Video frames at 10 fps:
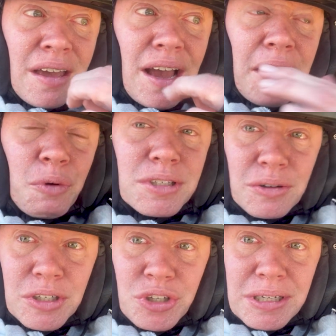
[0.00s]
I was
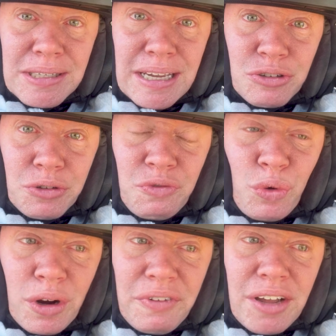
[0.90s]
originally scheduled
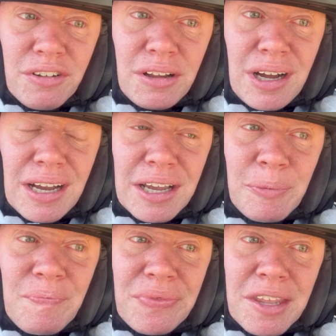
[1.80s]
for 5 o'clock,
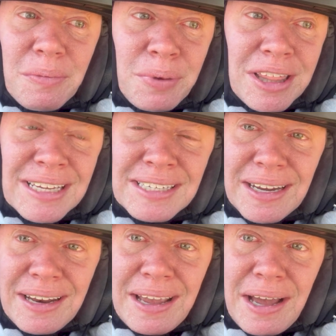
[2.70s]
but that's not
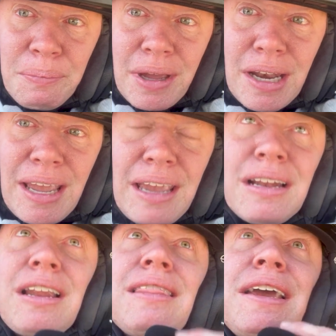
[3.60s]
going to happen.
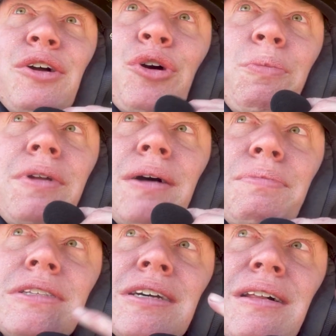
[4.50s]
And they don't open up
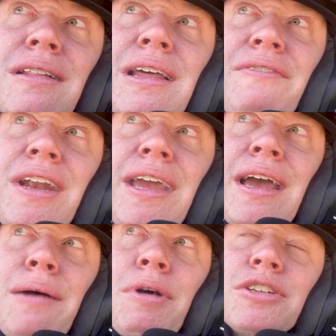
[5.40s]
until 11
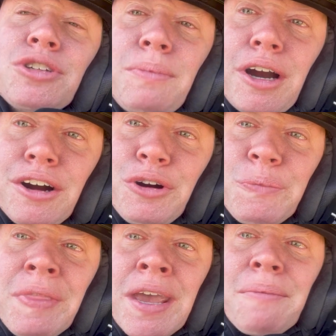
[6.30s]
a.m. tomorrow.
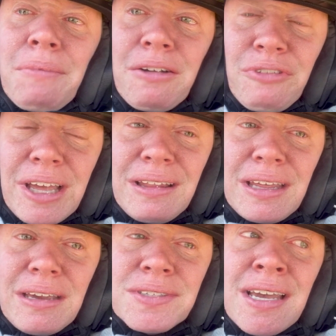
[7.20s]
My flight
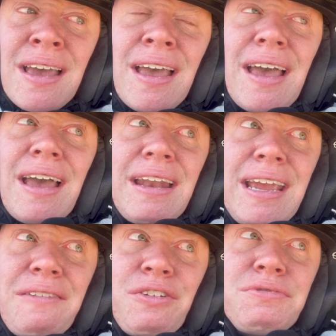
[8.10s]
leaves at
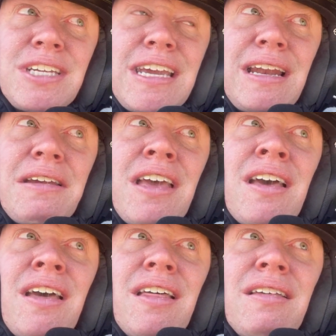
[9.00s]
8.15.
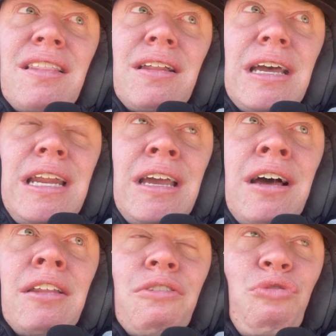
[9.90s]
The lady
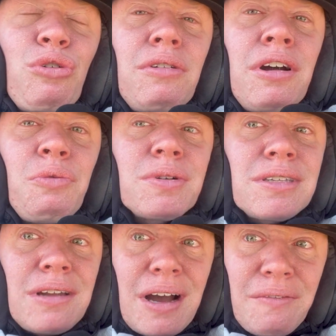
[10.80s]
on the phone was
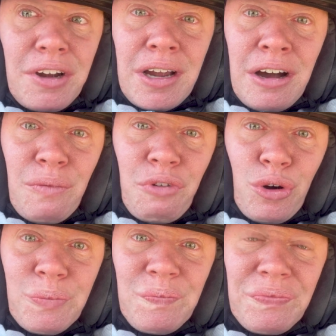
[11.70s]
not very
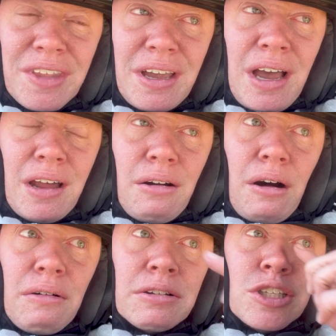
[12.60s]
helpful at
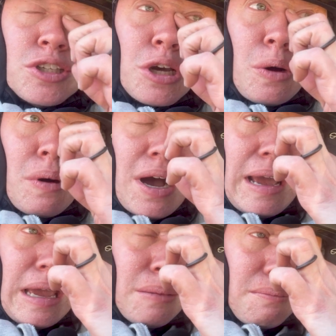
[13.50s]
all, so I
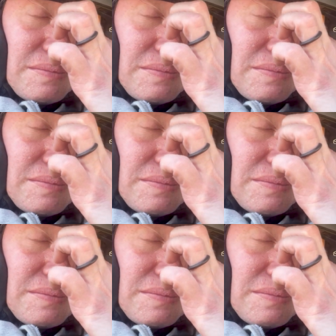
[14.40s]
am...